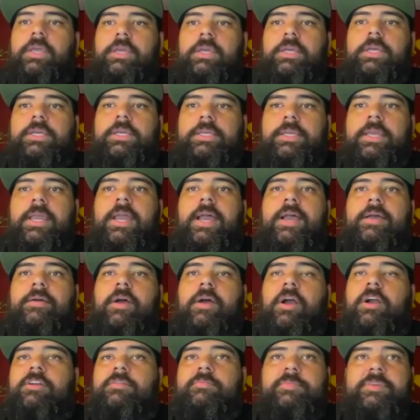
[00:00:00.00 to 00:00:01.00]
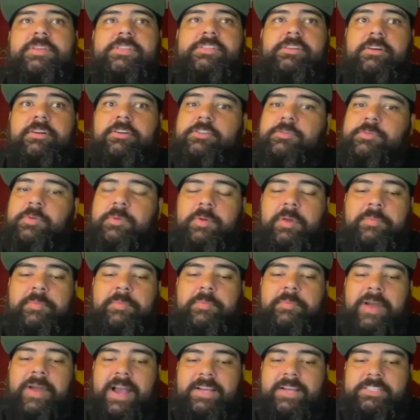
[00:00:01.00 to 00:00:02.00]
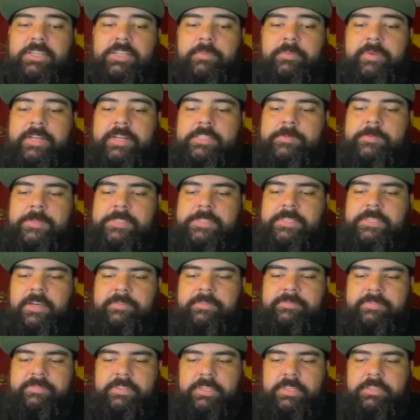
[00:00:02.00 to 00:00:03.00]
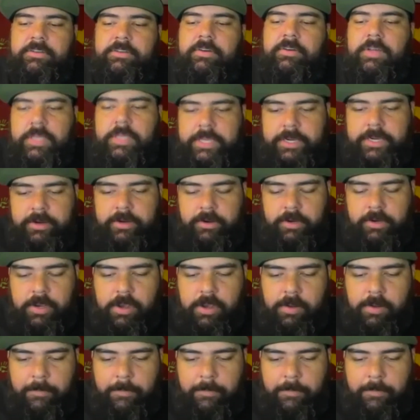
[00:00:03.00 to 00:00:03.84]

Yeah, R&B's always been my passion, but it's been tough to do it here.